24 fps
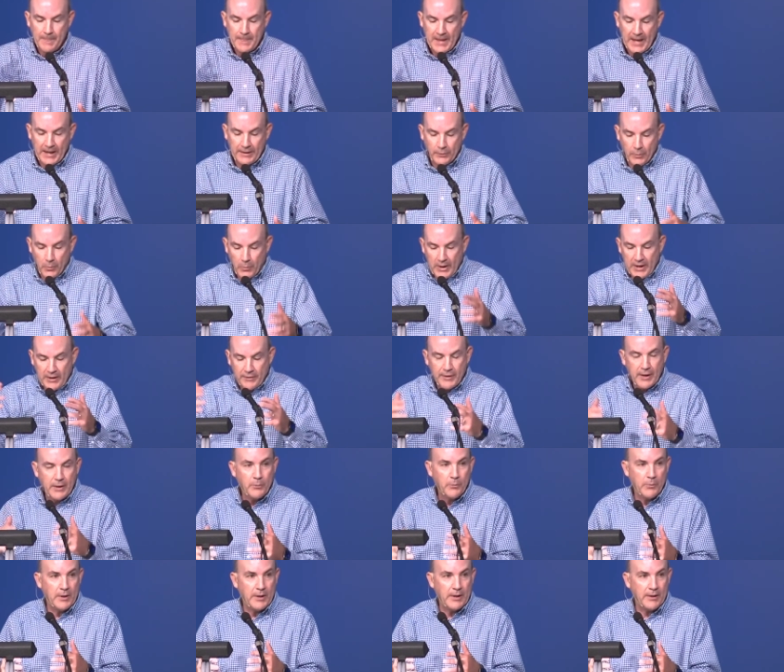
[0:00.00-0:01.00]
And away
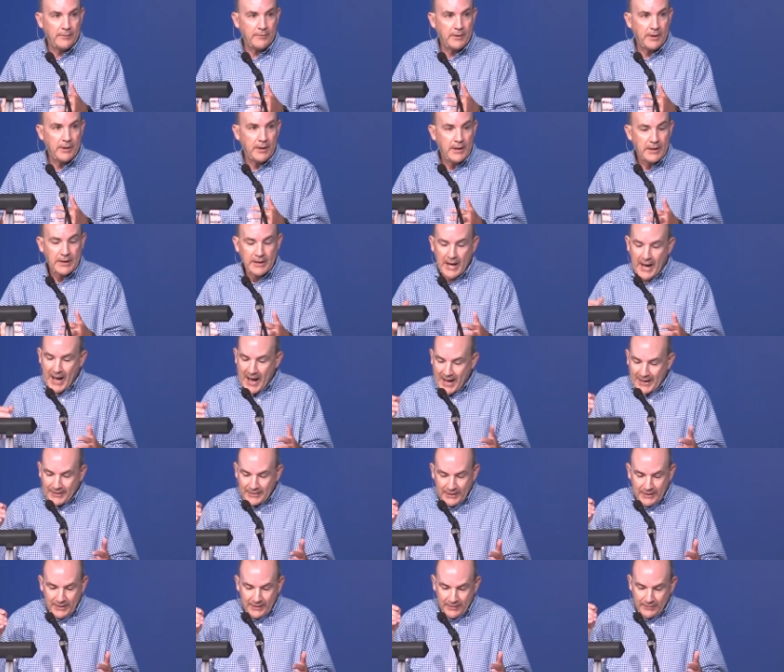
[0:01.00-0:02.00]
they went.
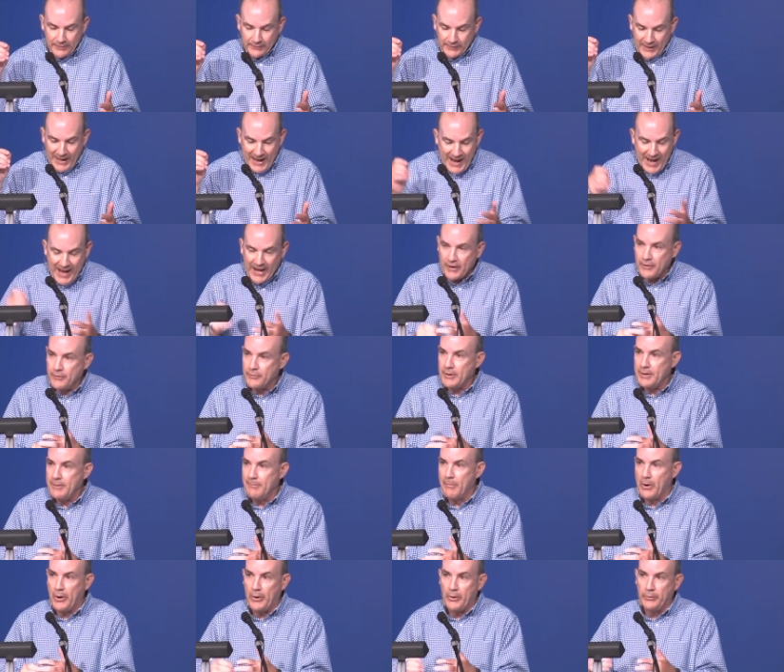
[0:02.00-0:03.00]
God is
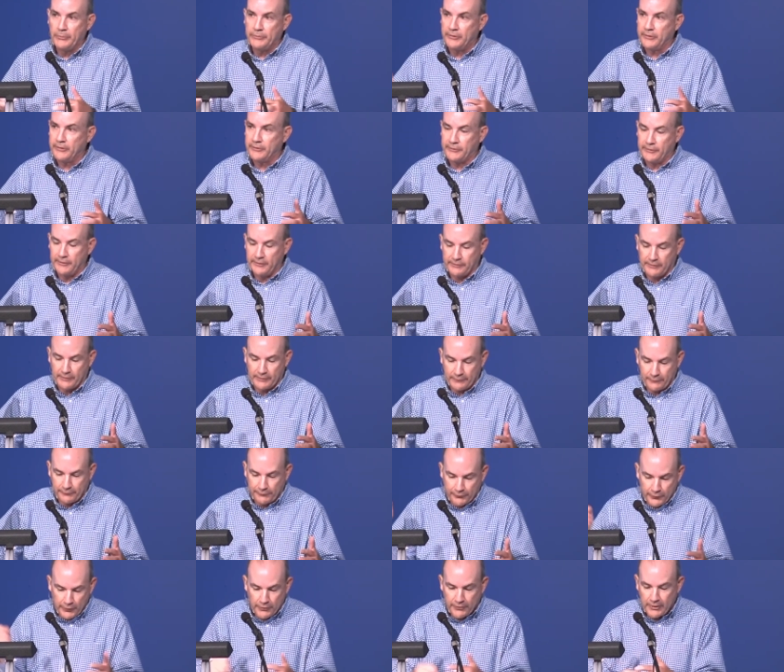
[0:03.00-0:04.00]
angry. Moses is
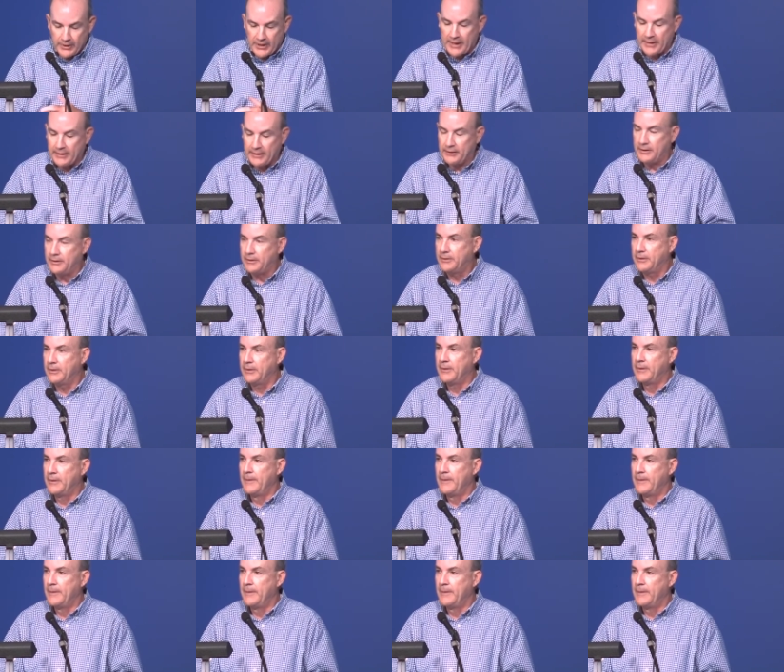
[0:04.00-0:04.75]
infuriated.